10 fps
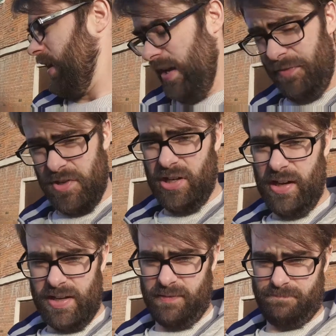If you
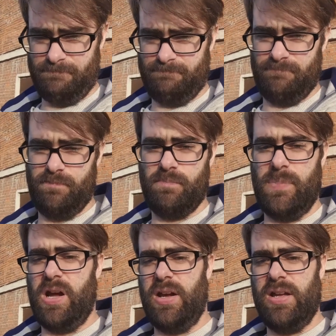like
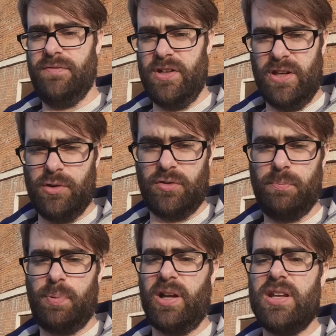my videos,
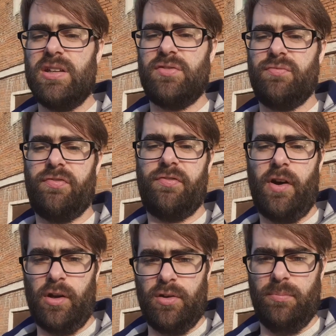please
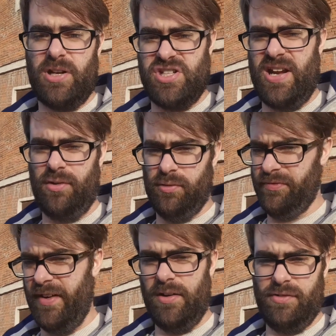follow my channel,
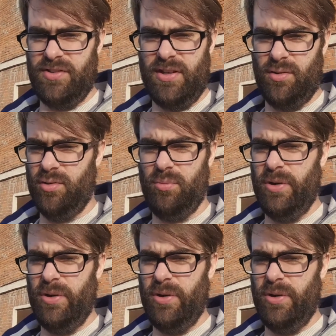favourite it, or